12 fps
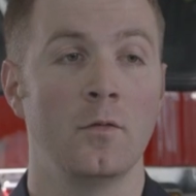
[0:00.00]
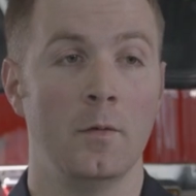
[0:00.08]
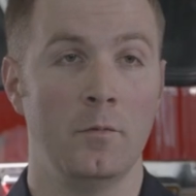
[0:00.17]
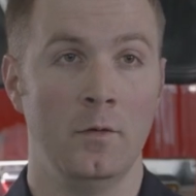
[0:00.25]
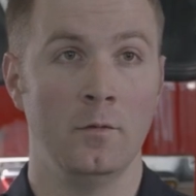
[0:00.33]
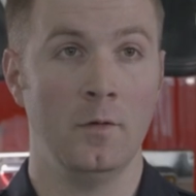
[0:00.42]

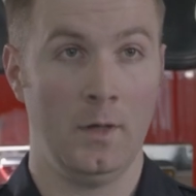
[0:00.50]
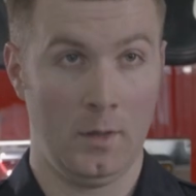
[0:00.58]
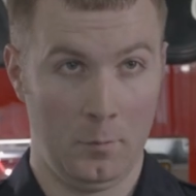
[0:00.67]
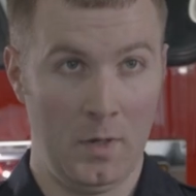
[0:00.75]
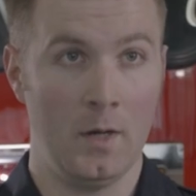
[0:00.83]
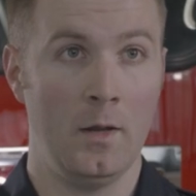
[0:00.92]
something
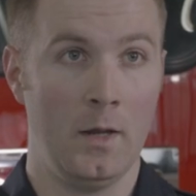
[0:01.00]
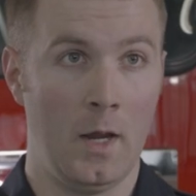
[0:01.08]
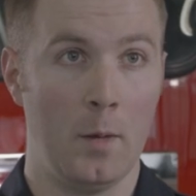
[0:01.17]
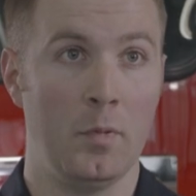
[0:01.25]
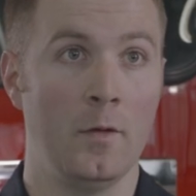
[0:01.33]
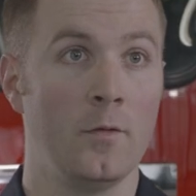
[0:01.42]
like a Mayday
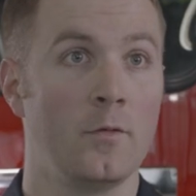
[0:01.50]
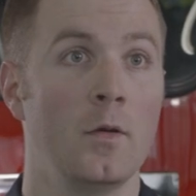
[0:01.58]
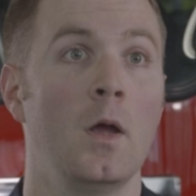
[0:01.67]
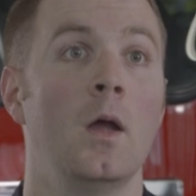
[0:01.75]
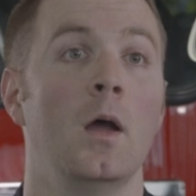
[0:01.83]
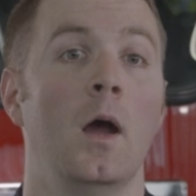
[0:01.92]
happens,
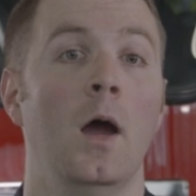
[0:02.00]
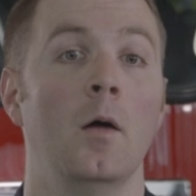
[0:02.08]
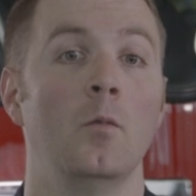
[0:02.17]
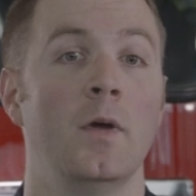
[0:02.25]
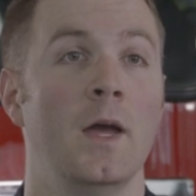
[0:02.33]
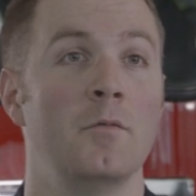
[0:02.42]
uh,
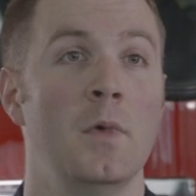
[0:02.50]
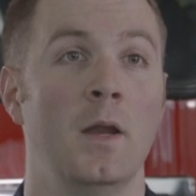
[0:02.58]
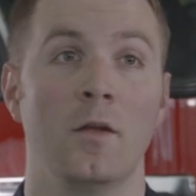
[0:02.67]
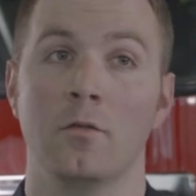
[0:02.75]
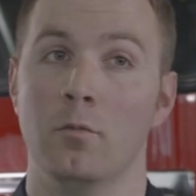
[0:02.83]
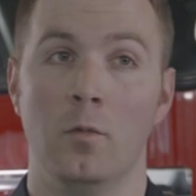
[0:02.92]
we have
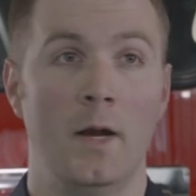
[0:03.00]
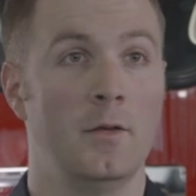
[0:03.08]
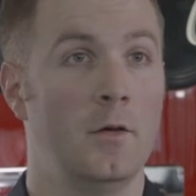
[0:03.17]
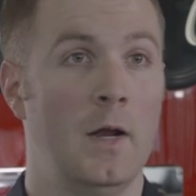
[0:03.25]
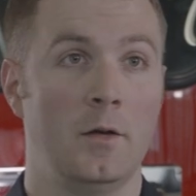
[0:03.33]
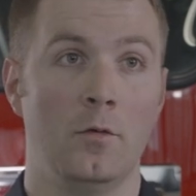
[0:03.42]
medics right
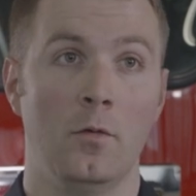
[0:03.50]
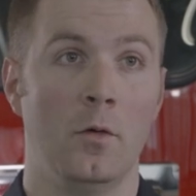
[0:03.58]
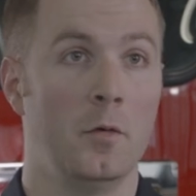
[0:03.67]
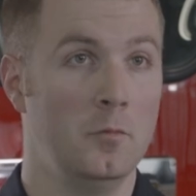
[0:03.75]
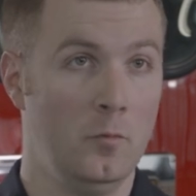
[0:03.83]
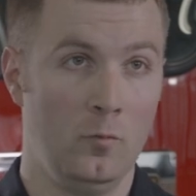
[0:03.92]
there at the
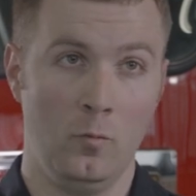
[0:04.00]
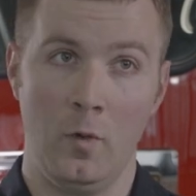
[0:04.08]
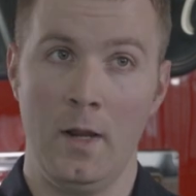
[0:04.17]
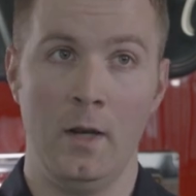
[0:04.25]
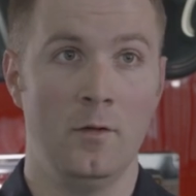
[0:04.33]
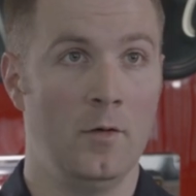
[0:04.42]
door,
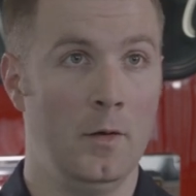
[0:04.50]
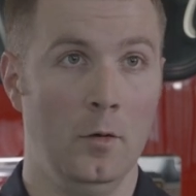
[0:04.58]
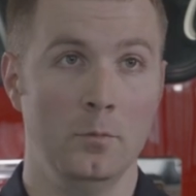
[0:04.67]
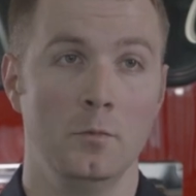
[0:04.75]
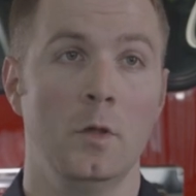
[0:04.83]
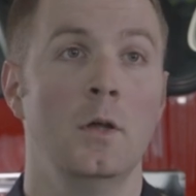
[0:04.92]
ready to
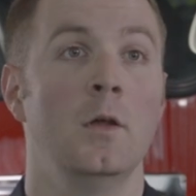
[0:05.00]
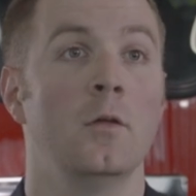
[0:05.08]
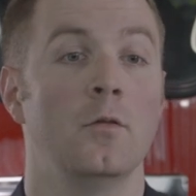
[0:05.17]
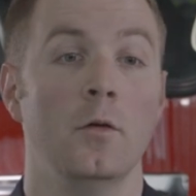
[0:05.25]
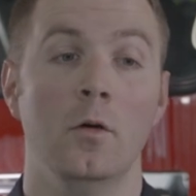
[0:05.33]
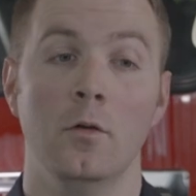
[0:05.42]
help.
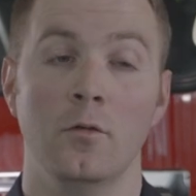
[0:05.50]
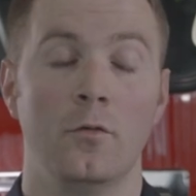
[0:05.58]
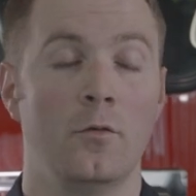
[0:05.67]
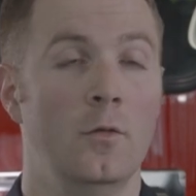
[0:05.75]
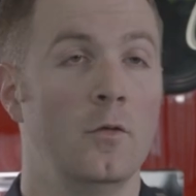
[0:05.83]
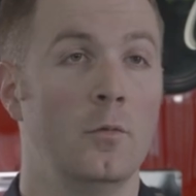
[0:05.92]
So as
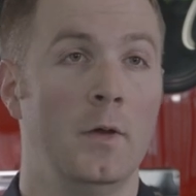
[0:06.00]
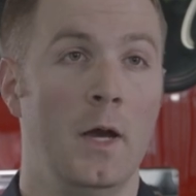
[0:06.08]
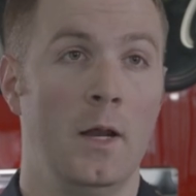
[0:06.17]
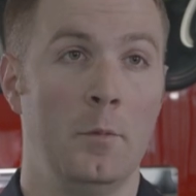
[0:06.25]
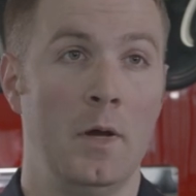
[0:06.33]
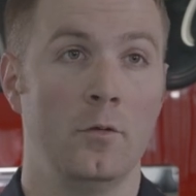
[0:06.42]
soon as we
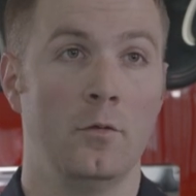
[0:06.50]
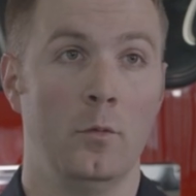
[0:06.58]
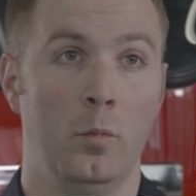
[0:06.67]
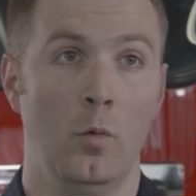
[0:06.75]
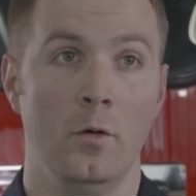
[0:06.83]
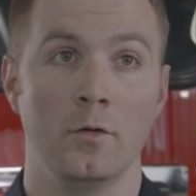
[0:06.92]
got him out to the
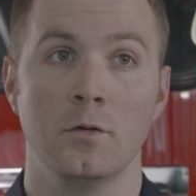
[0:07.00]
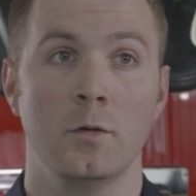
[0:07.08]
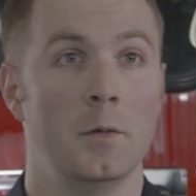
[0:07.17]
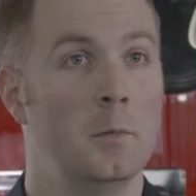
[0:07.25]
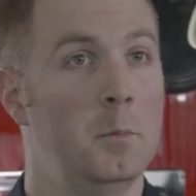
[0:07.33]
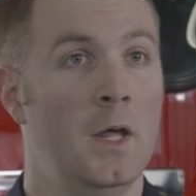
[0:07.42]
porch,
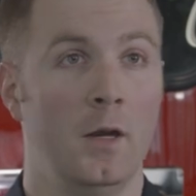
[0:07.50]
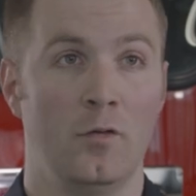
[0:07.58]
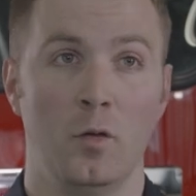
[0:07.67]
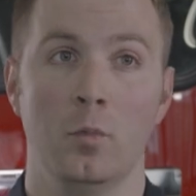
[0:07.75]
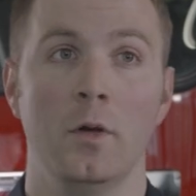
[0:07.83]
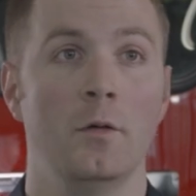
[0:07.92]
medics
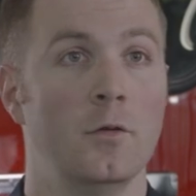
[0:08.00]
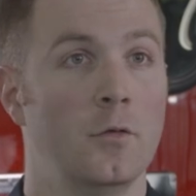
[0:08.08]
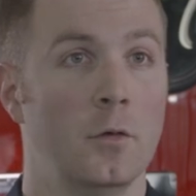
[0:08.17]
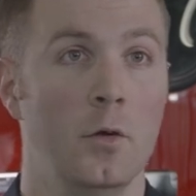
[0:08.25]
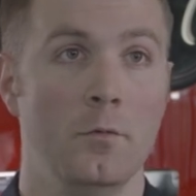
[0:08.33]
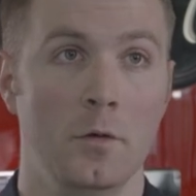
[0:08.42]
completely
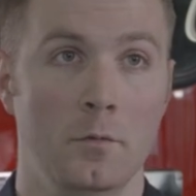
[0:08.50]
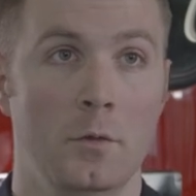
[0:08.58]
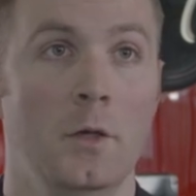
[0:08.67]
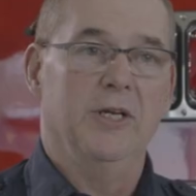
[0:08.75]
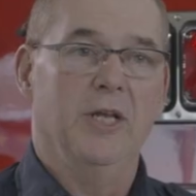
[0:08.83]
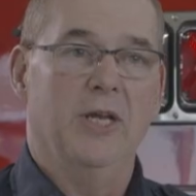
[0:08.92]
took over.
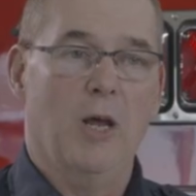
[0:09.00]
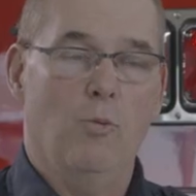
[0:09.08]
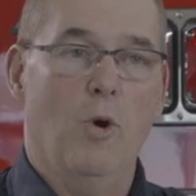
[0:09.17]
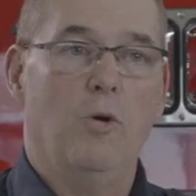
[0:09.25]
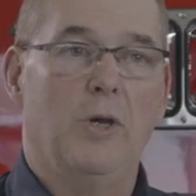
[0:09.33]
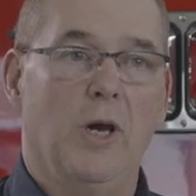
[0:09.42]
And I
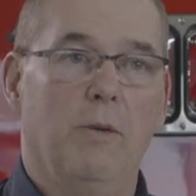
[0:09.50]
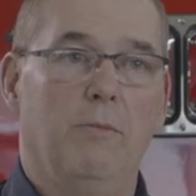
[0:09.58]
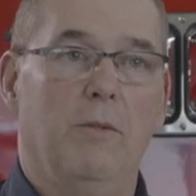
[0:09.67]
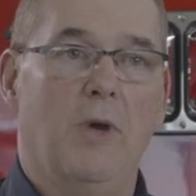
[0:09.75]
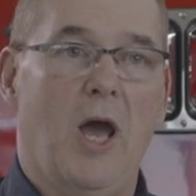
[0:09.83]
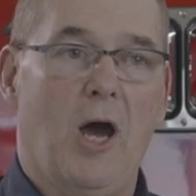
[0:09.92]
woke up
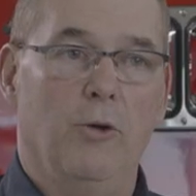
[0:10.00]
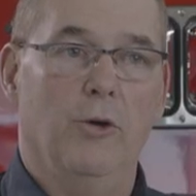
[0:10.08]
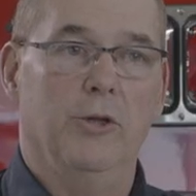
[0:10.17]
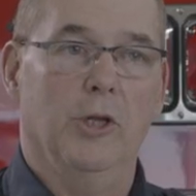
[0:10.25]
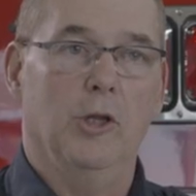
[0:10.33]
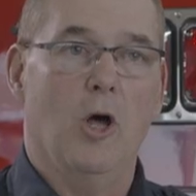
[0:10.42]
out
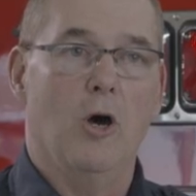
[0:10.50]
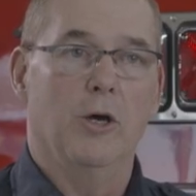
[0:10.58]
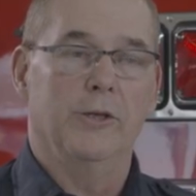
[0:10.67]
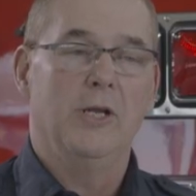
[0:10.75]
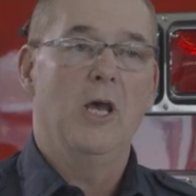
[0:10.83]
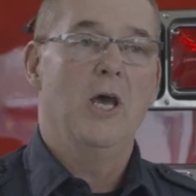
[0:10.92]
on the
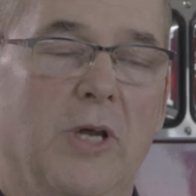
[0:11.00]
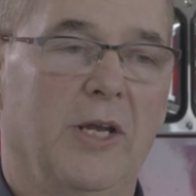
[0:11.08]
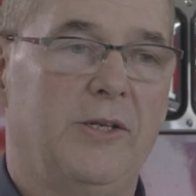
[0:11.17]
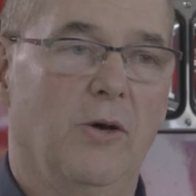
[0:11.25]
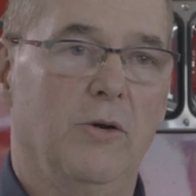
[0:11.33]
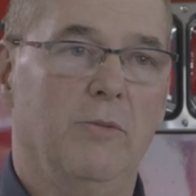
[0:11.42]
lawn, and I
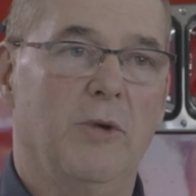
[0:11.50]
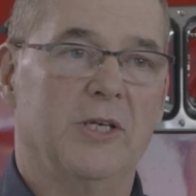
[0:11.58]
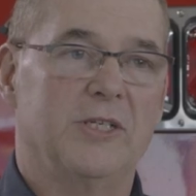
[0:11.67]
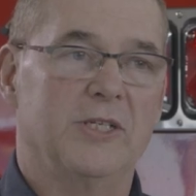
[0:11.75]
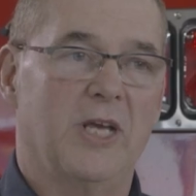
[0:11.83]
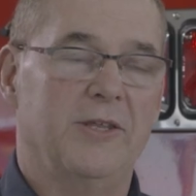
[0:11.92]
told him, I
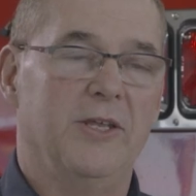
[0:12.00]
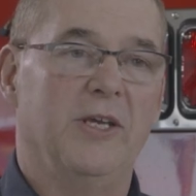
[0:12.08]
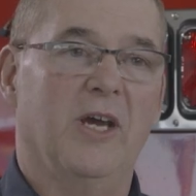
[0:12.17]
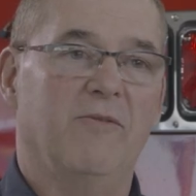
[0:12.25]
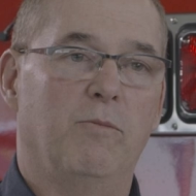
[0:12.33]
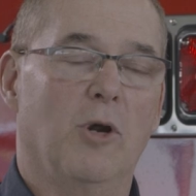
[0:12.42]
says, I think
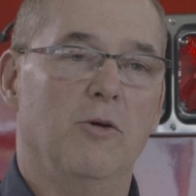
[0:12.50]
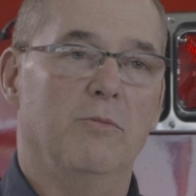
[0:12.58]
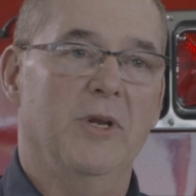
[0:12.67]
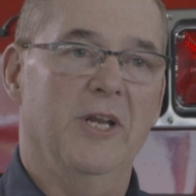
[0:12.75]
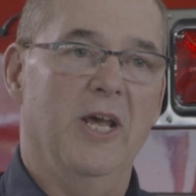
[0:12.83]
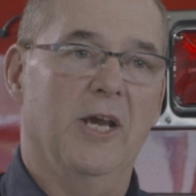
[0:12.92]
I broke
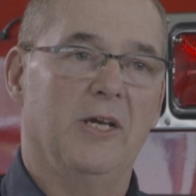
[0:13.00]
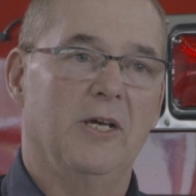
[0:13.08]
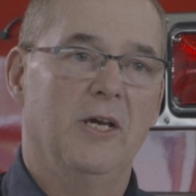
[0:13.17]
my neck.